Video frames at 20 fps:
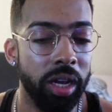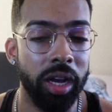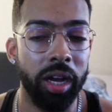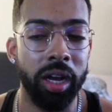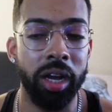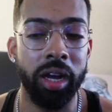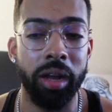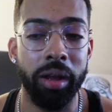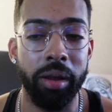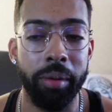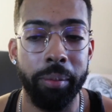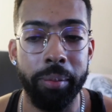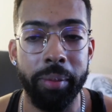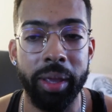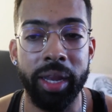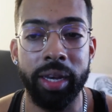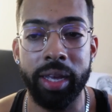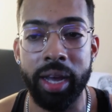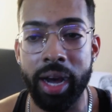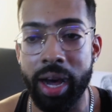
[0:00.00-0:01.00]

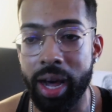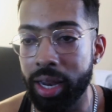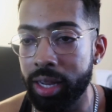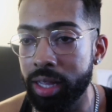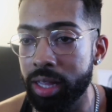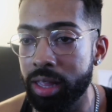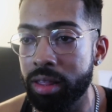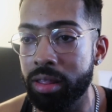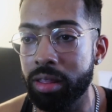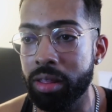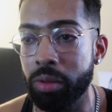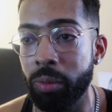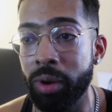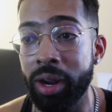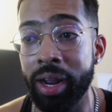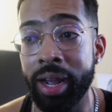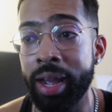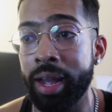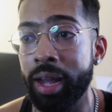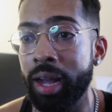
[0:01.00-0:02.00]
in college
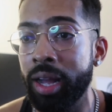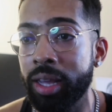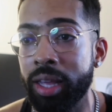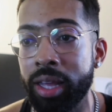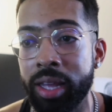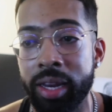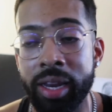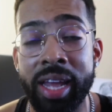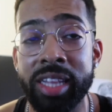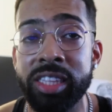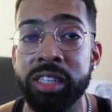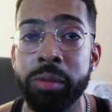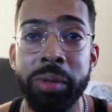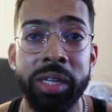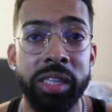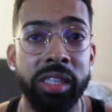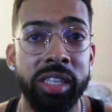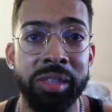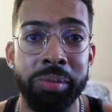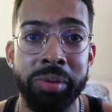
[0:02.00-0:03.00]
where I, again, had to
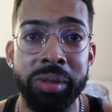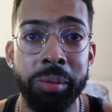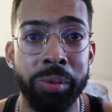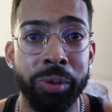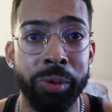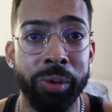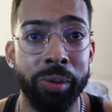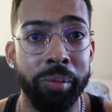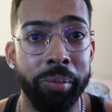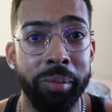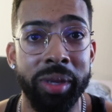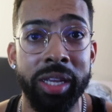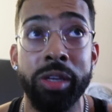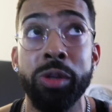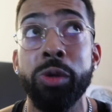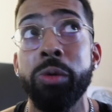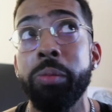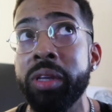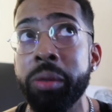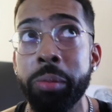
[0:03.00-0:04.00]
meet these people, meet
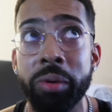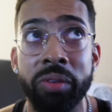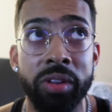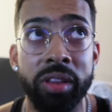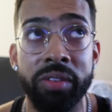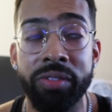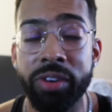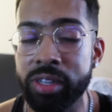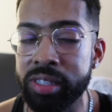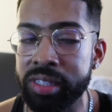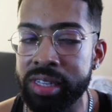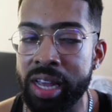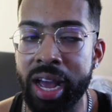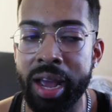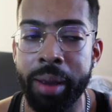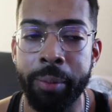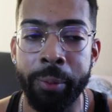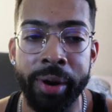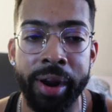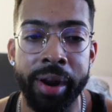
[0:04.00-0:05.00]
new people for the first
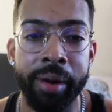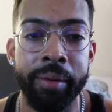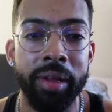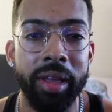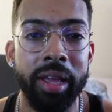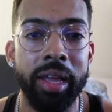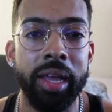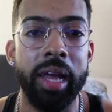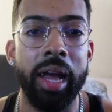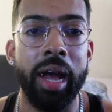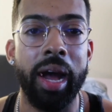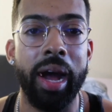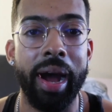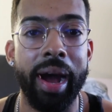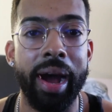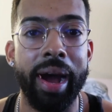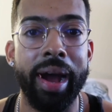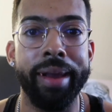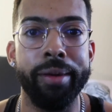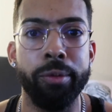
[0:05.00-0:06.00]
time, where
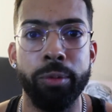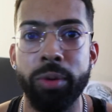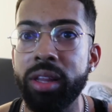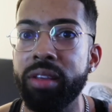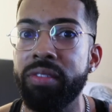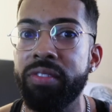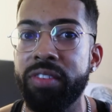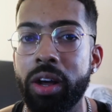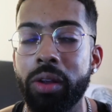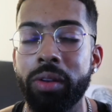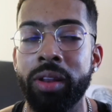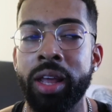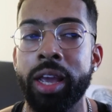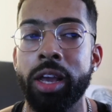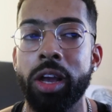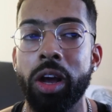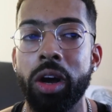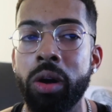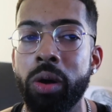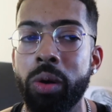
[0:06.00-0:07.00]
I really felt
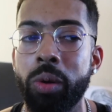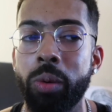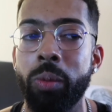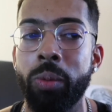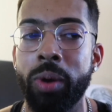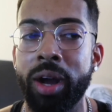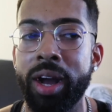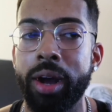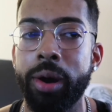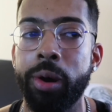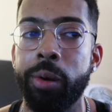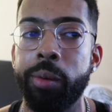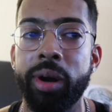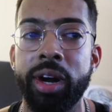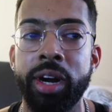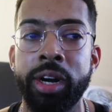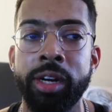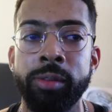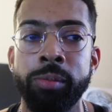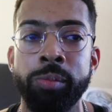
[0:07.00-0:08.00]
like, oh, wow,
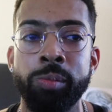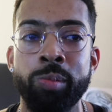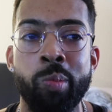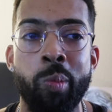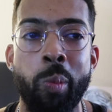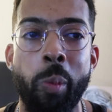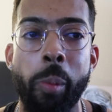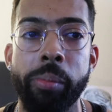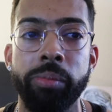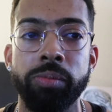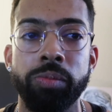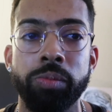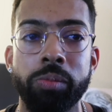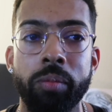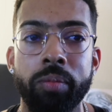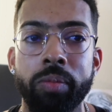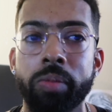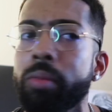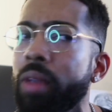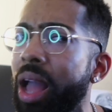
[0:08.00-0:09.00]

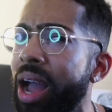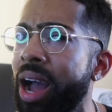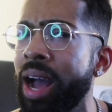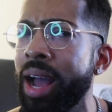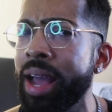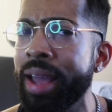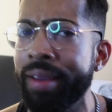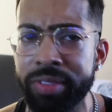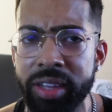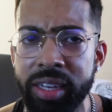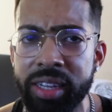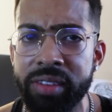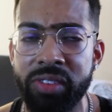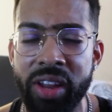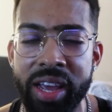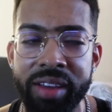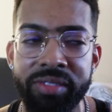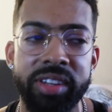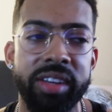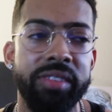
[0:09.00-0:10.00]
I have to live
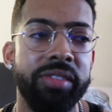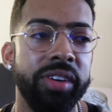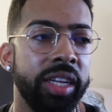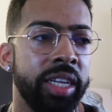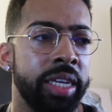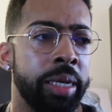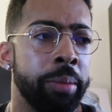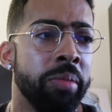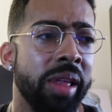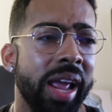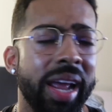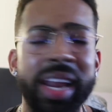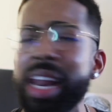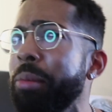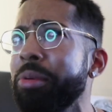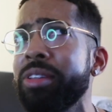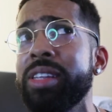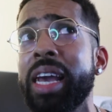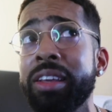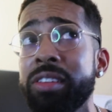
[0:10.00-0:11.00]
life differently. That
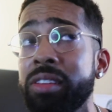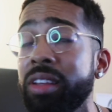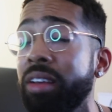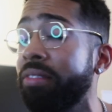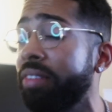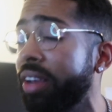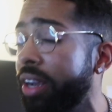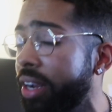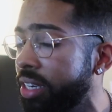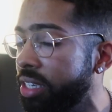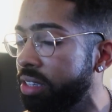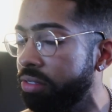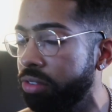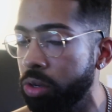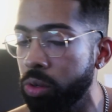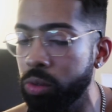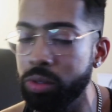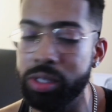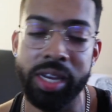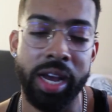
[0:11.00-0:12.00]
was actually a very
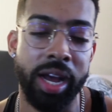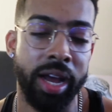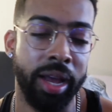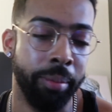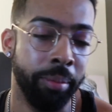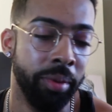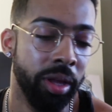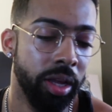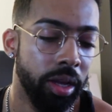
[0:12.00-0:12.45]
difficult time